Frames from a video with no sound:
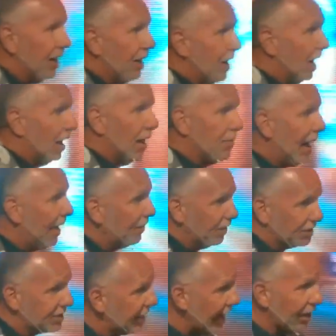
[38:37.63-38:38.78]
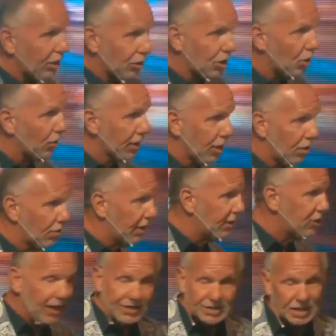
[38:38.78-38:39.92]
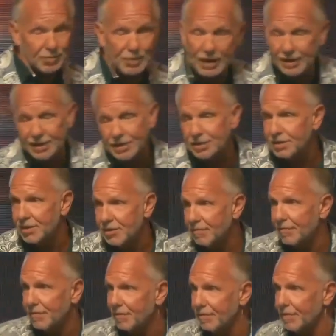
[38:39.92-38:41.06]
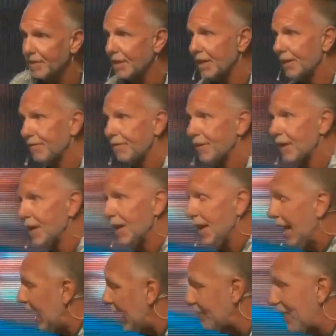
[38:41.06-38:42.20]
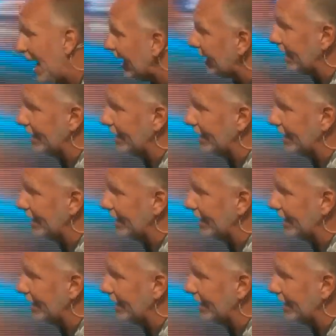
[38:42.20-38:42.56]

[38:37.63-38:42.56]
uh, about the sale going on at J.C. Penney's, if I can